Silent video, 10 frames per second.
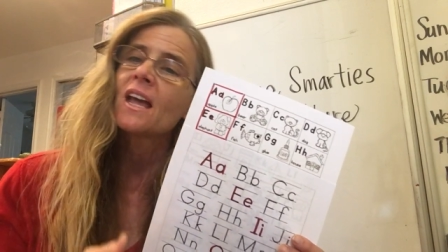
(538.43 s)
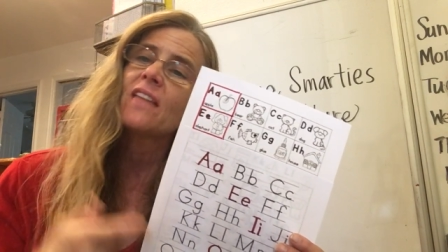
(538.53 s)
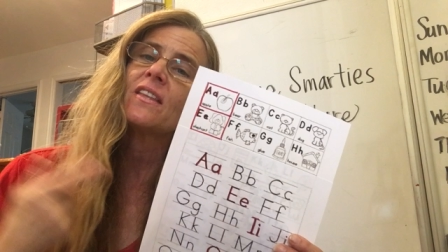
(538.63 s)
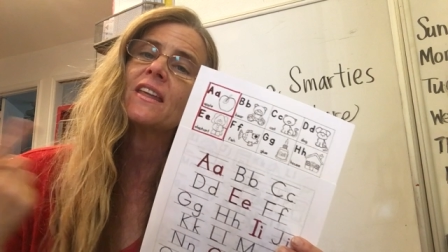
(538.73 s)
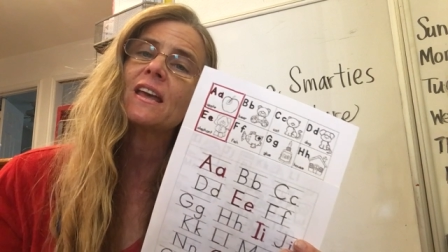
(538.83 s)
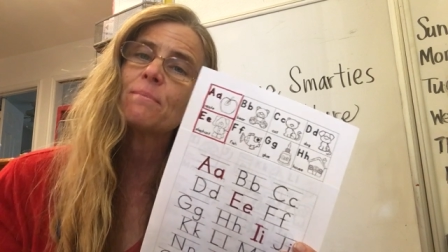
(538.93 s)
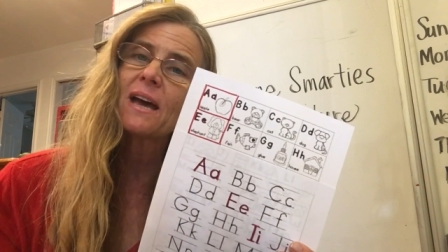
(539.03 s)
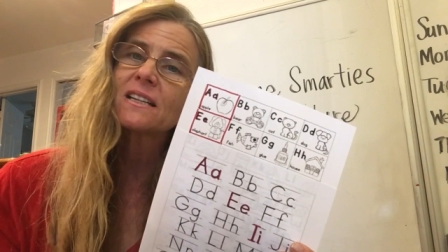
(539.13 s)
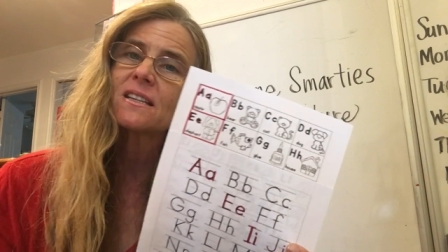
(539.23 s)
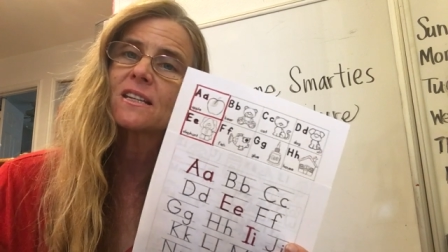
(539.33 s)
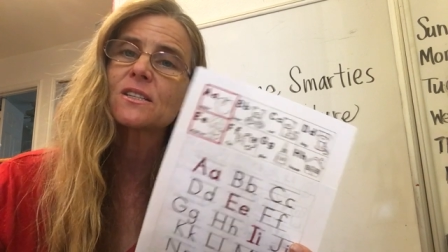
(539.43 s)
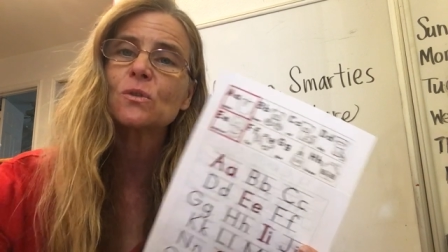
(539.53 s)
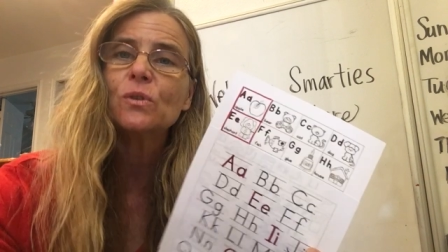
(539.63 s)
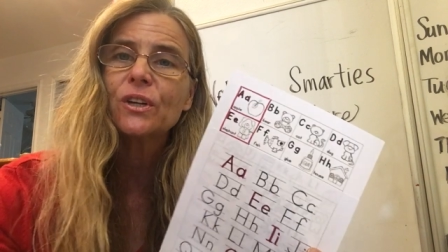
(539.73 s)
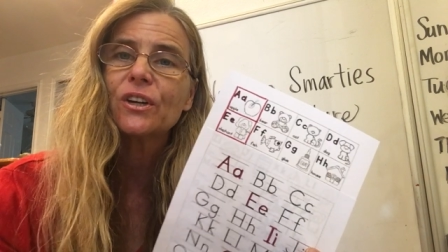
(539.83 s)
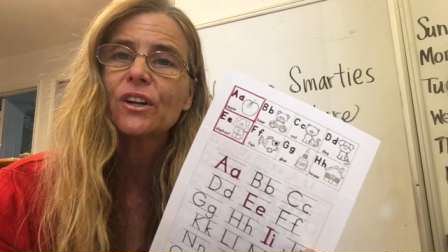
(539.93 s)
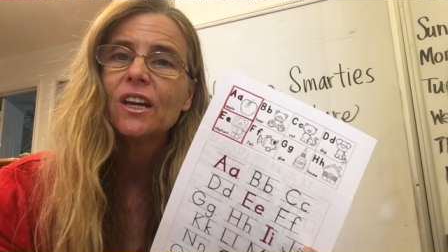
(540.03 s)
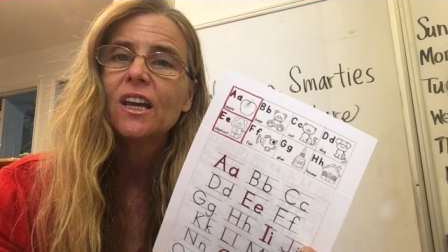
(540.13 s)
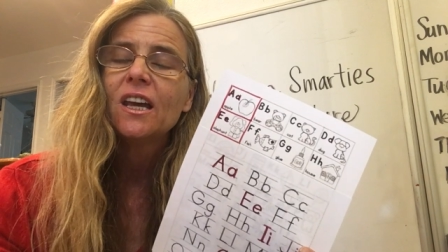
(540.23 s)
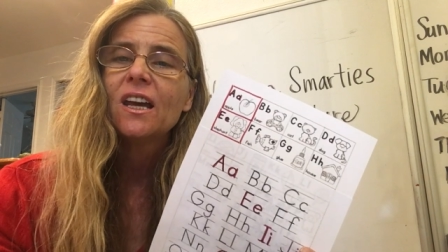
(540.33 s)
And then they come back to the next school year,
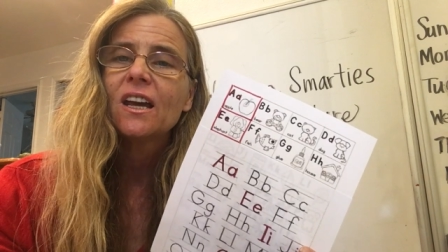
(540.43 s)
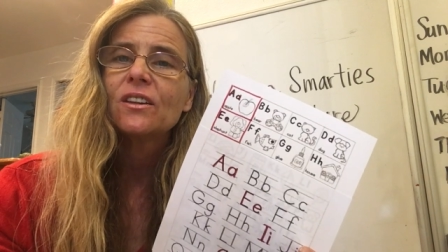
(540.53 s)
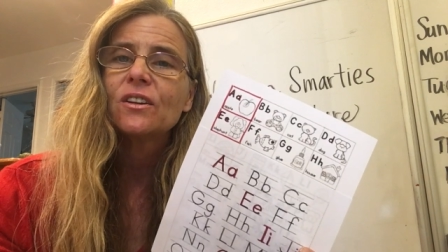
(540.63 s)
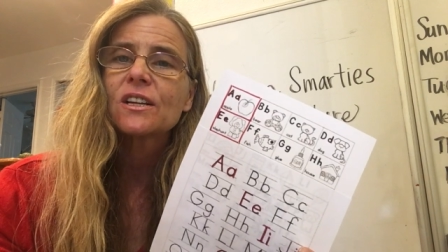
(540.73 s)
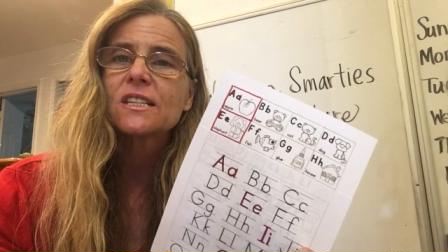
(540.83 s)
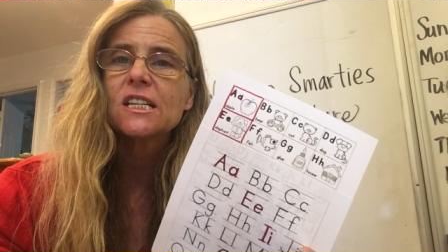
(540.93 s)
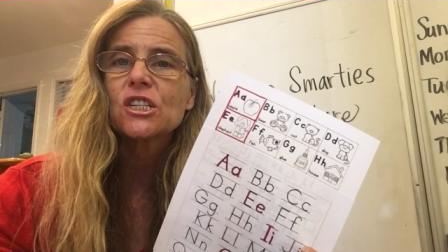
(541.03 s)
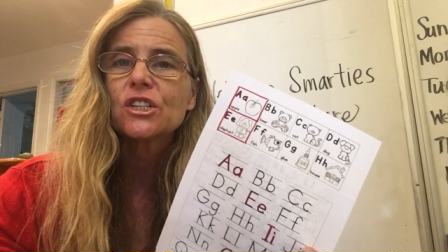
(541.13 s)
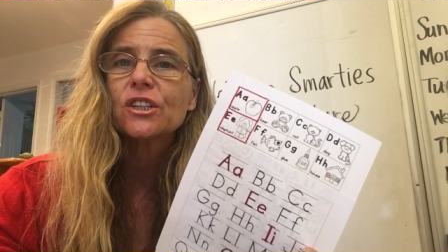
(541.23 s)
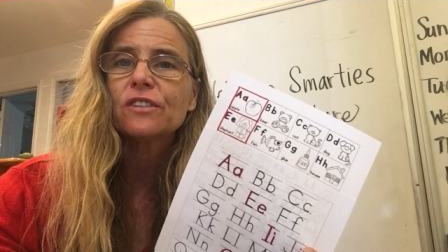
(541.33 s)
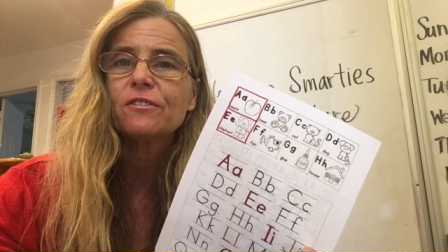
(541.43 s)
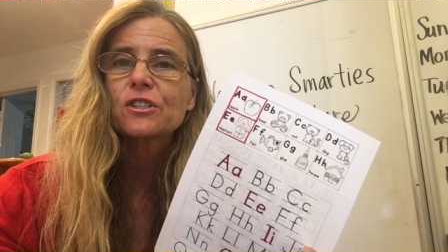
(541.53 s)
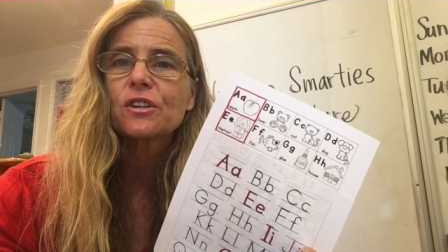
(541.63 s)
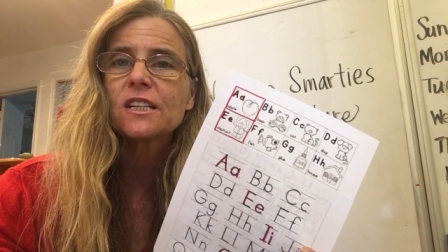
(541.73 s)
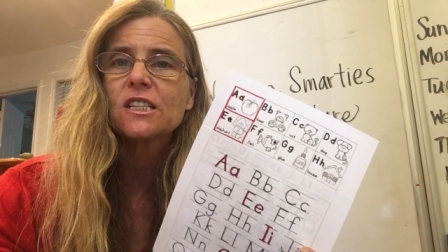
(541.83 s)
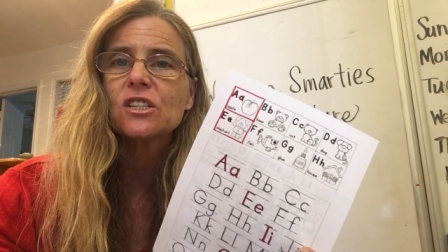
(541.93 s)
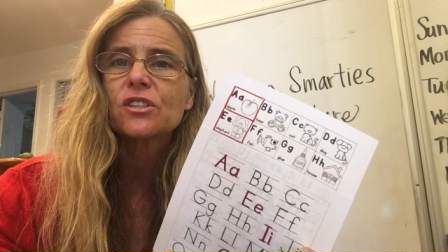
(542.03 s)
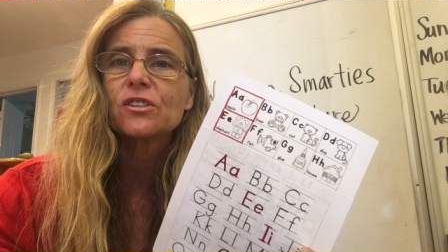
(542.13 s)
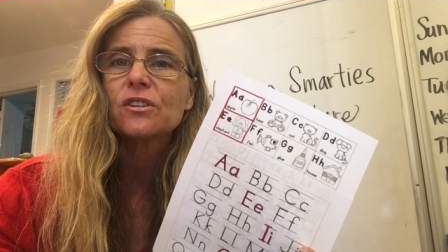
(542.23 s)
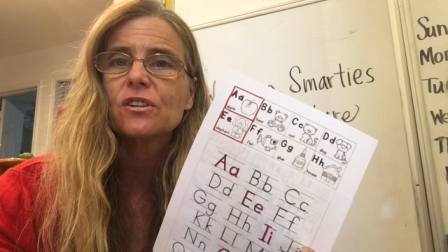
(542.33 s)
and their next teacher, first grade
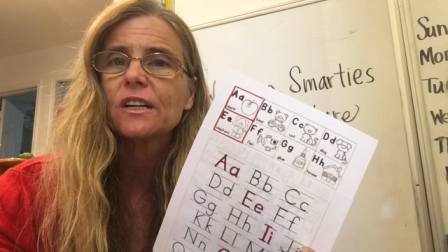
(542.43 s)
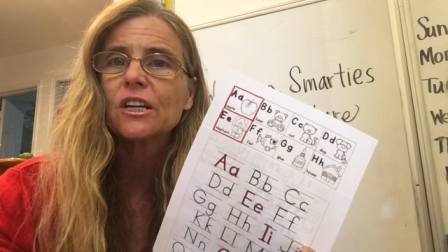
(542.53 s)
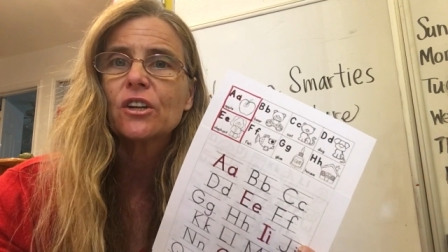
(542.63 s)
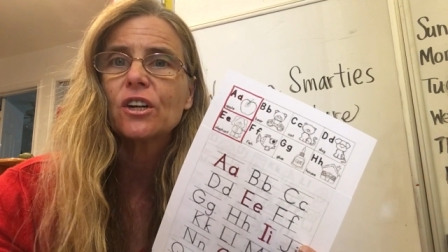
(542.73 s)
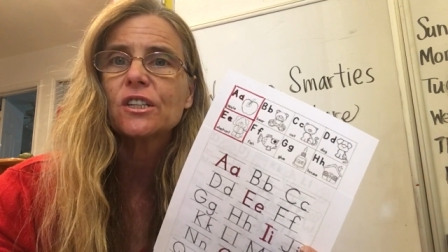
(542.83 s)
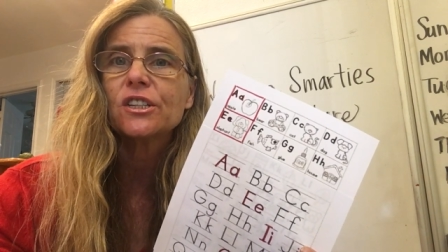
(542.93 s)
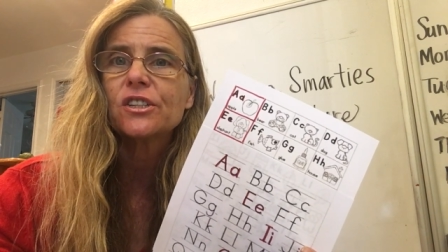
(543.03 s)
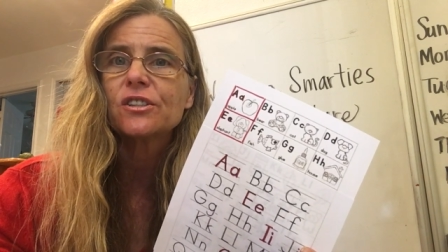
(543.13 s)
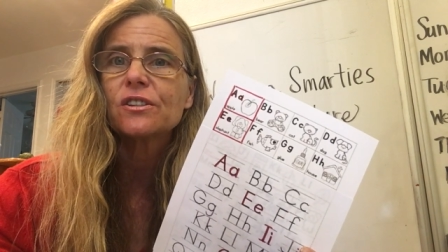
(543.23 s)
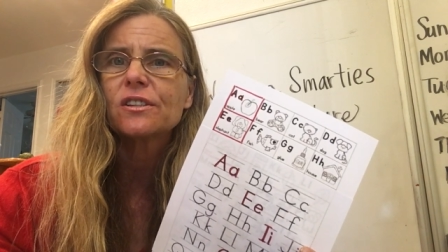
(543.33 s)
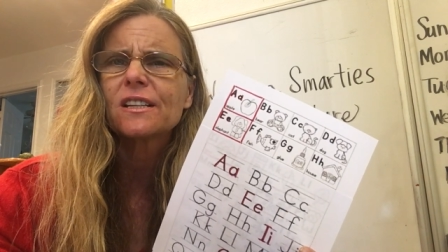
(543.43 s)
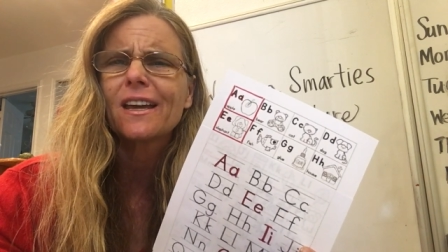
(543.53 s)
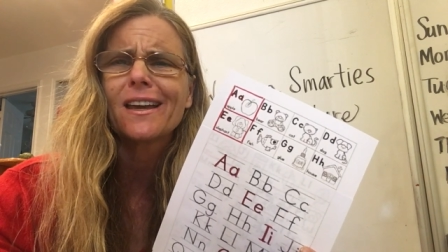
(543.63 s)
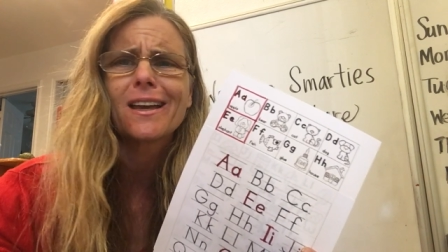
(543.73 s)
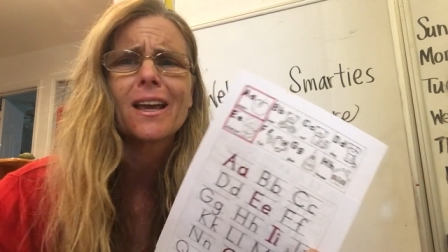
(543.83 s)
teacher, kindergarten teacher, is like,